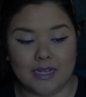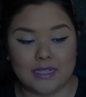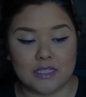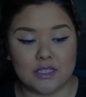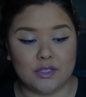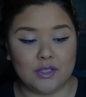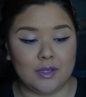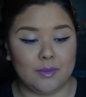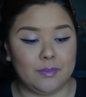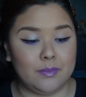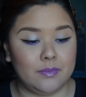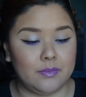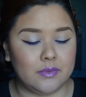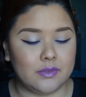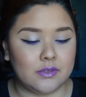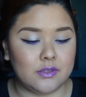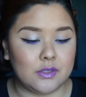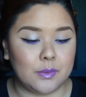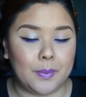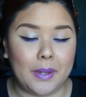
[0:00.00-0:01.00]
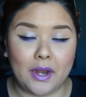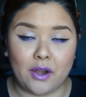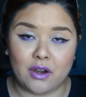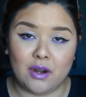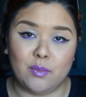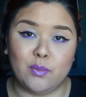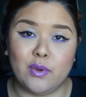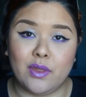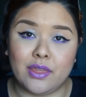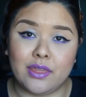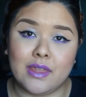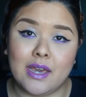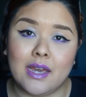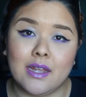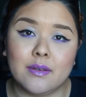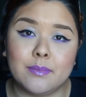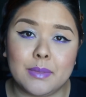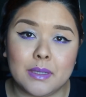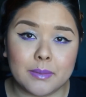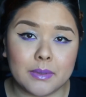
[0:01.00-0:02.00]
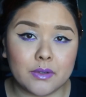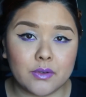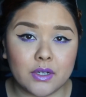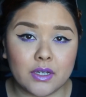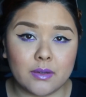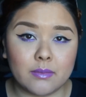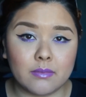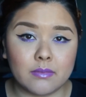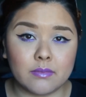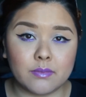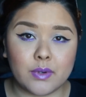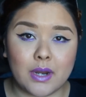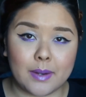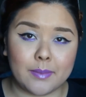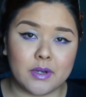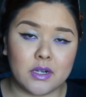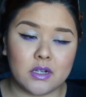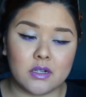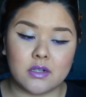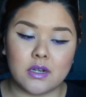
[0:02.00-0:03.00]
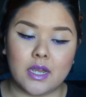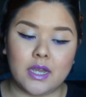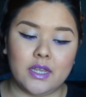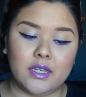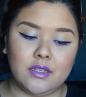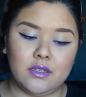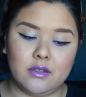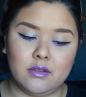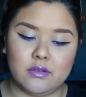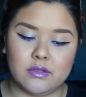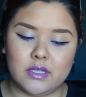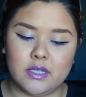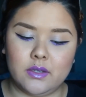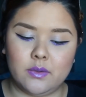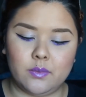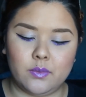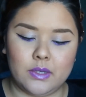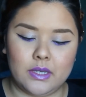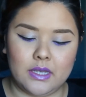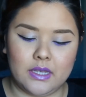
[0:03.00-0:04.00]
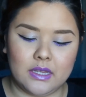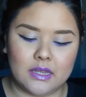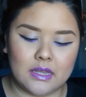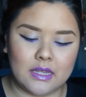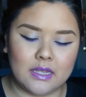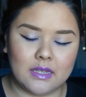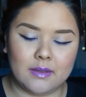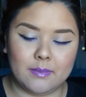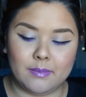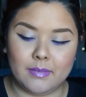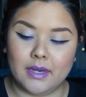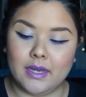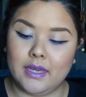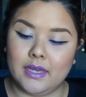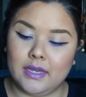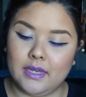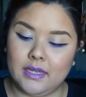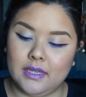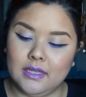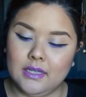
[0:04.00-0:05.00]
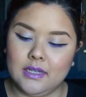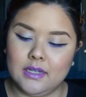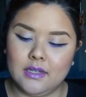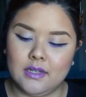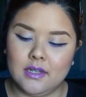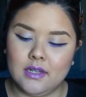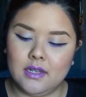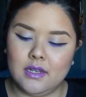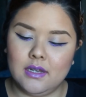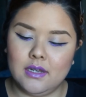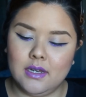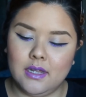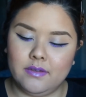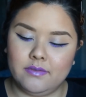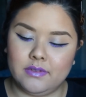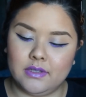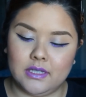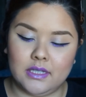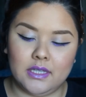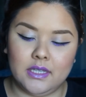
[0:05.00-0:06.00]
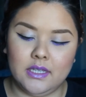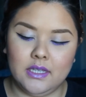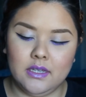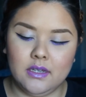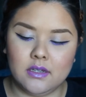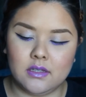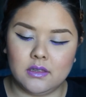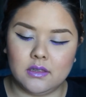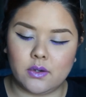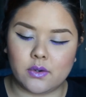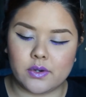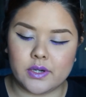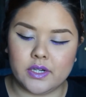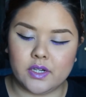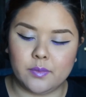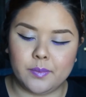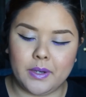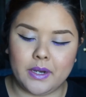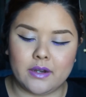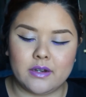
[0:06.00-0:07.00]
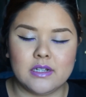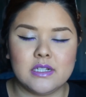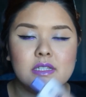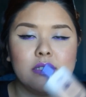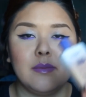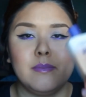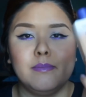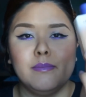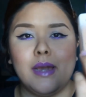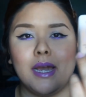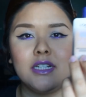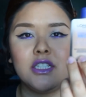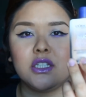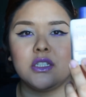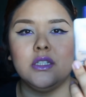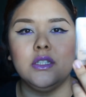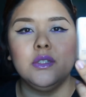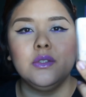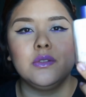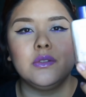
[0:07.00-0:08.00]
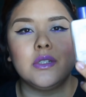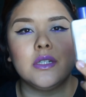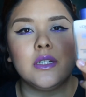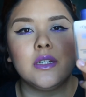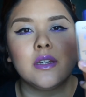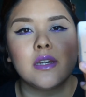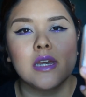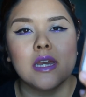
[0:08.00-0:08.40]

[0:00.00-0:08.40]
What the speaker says: as to pair up with that BB cream primer, I use it with my lovely L'Oreal Paris Magic Nude.